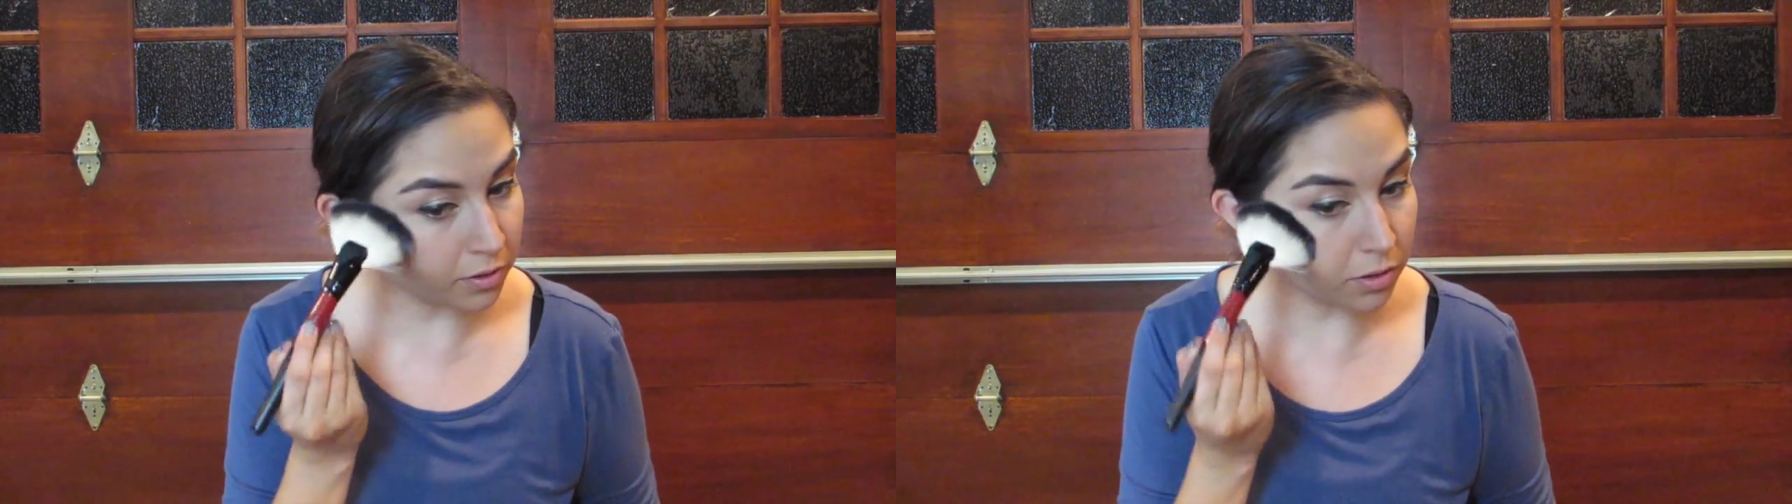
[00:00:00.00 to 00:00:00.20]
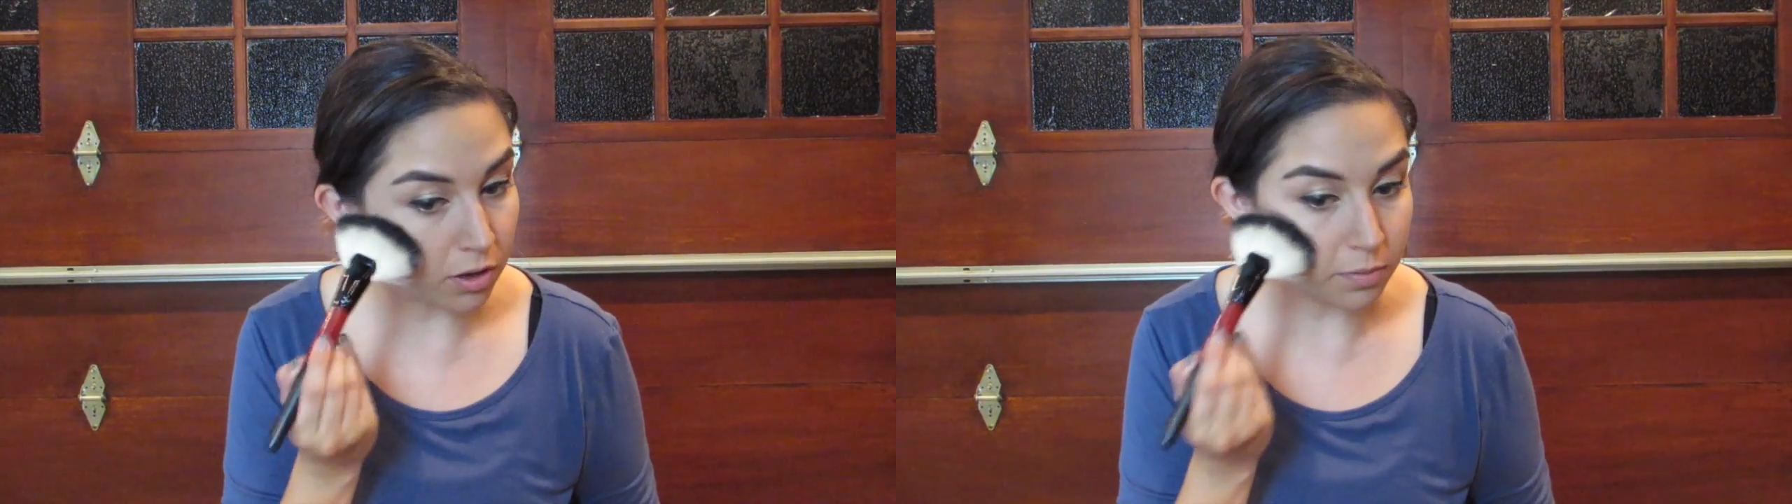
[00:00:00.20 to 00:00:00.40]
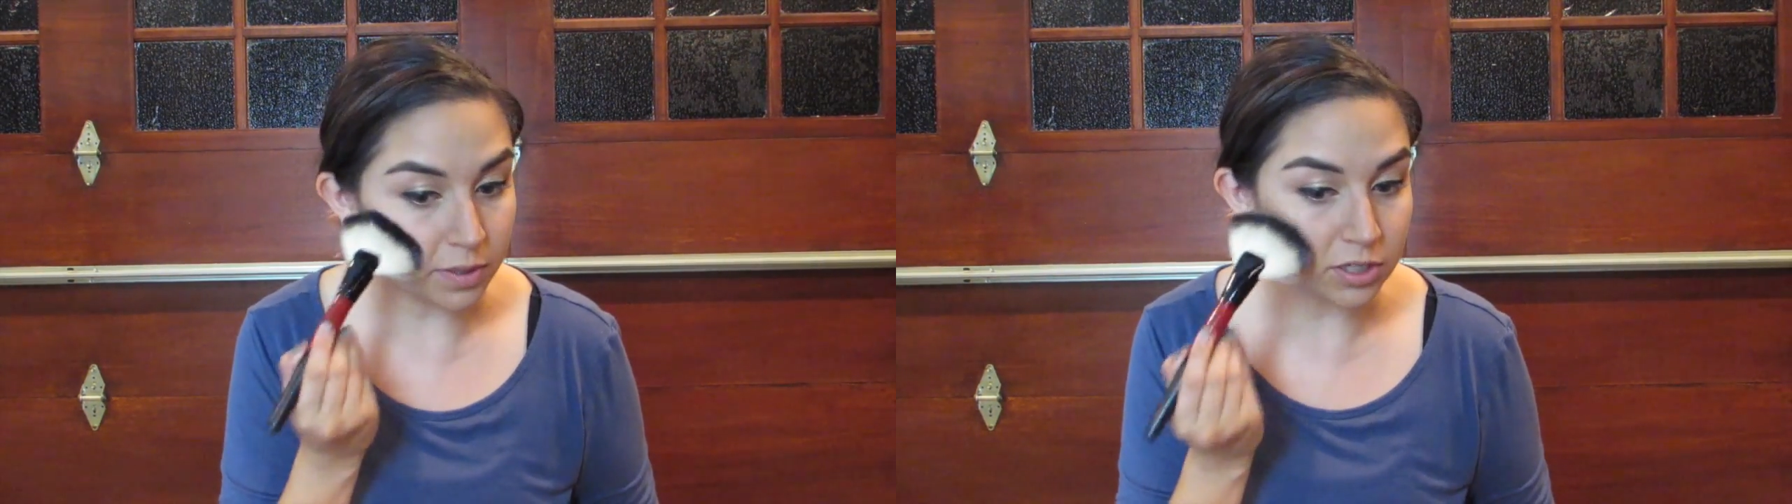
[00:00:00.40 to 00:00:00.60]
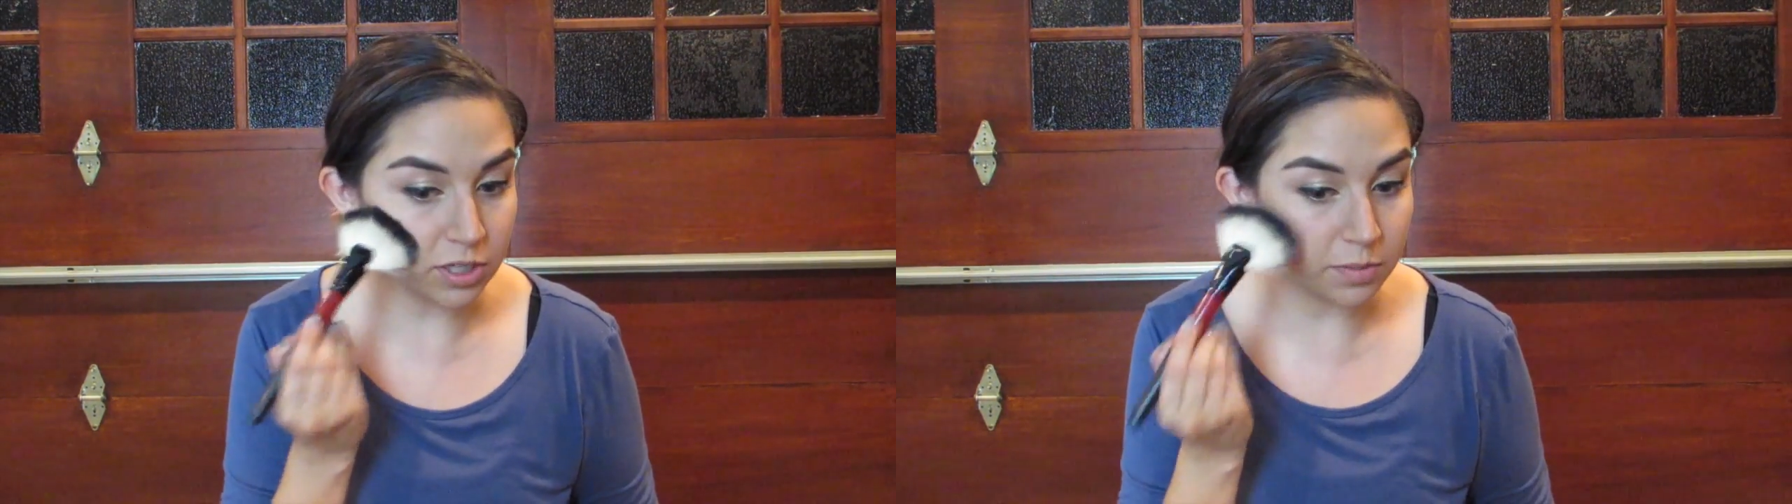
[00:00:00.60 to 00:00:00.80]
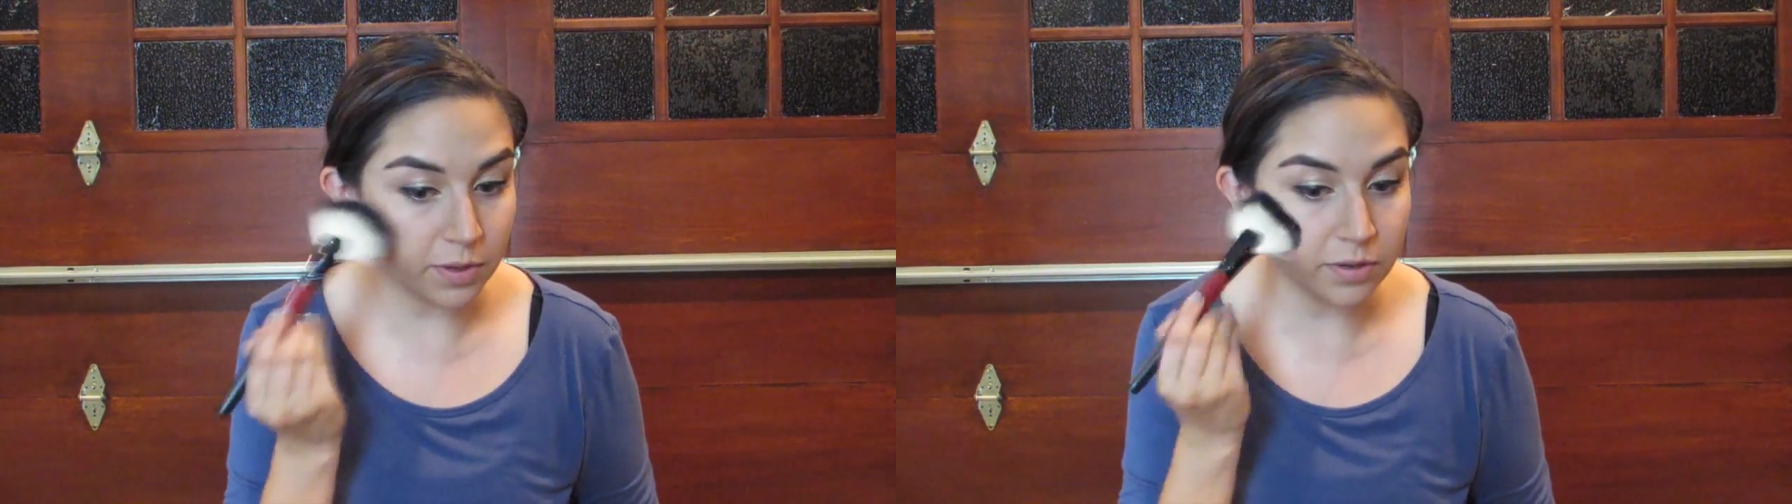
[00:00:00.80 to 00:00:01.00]
along my
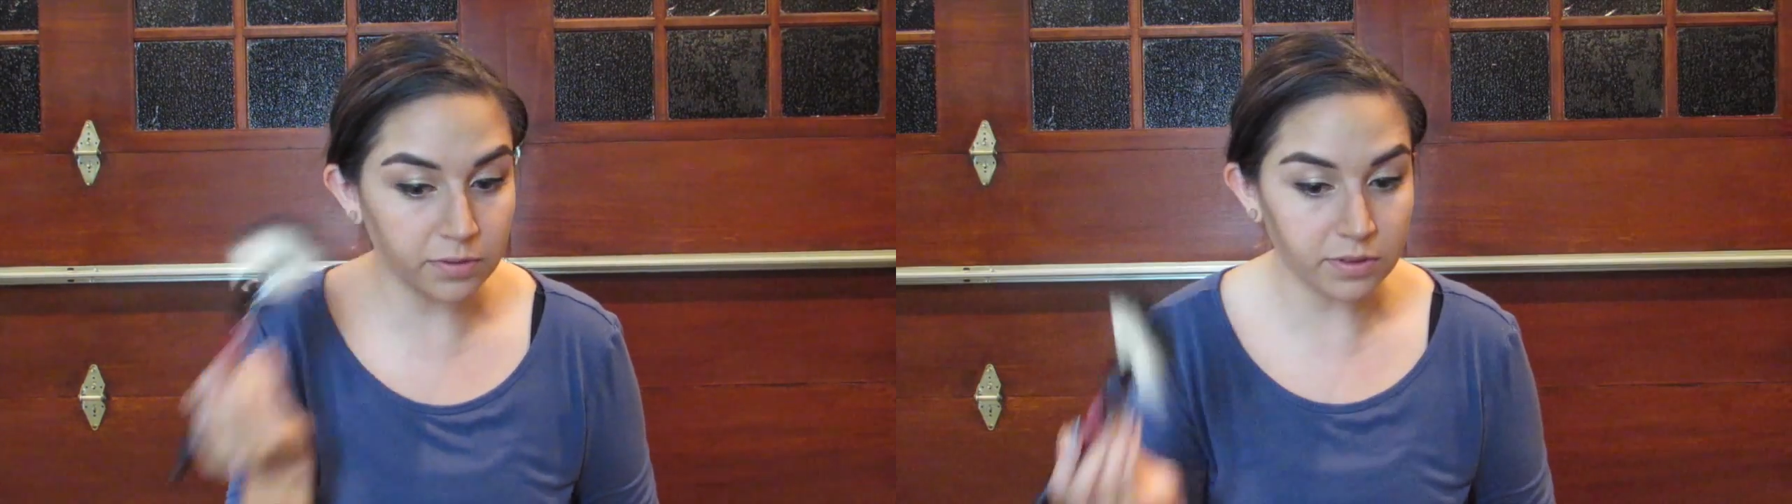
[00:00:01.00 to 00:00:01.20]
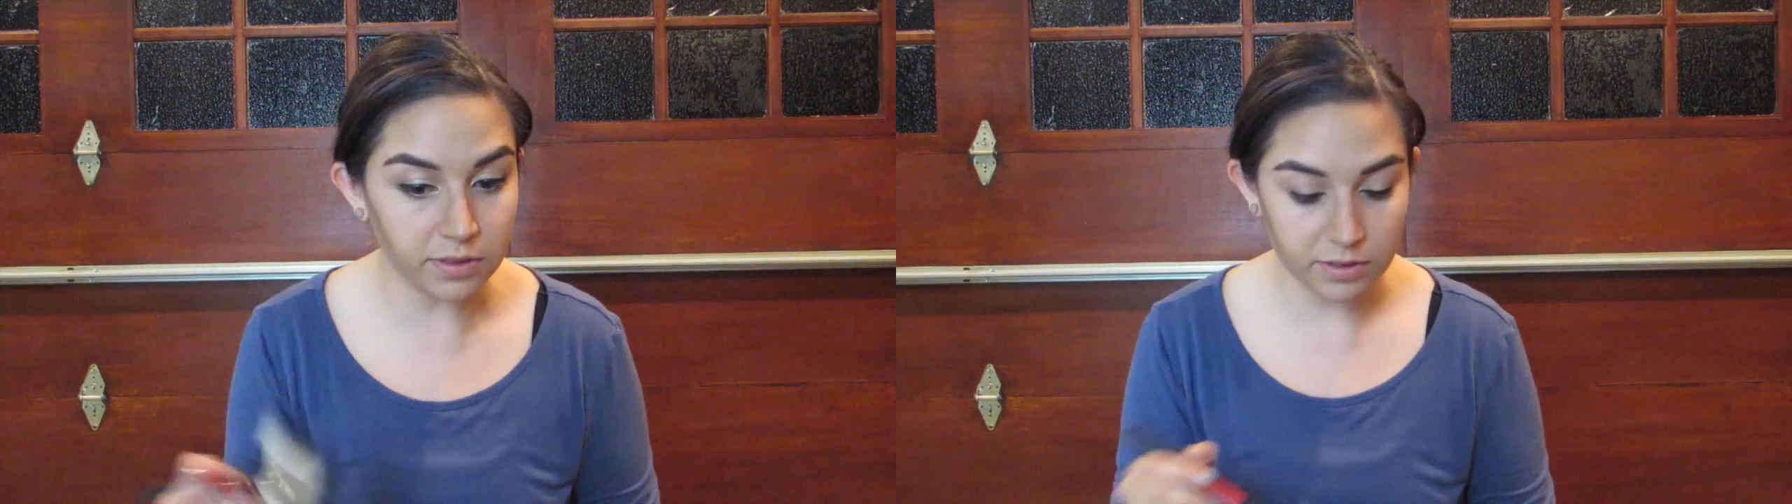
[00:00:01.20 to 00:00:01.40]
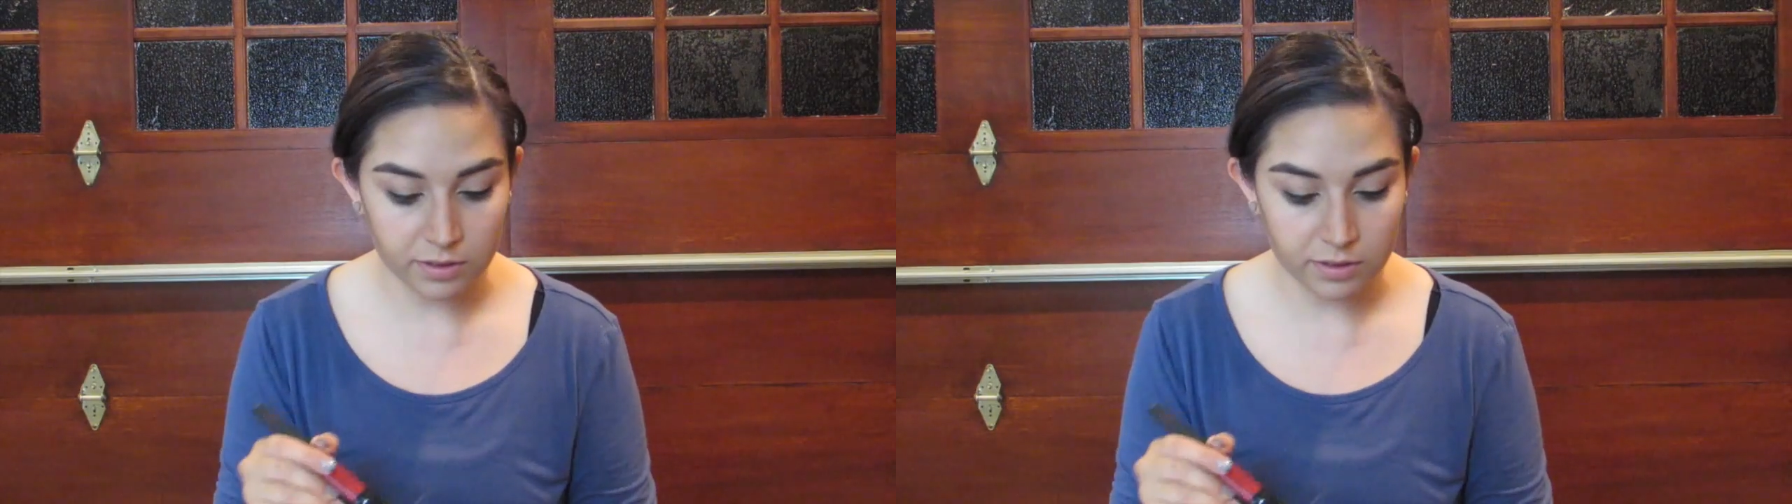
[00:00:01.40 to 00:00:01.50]
cheekbones,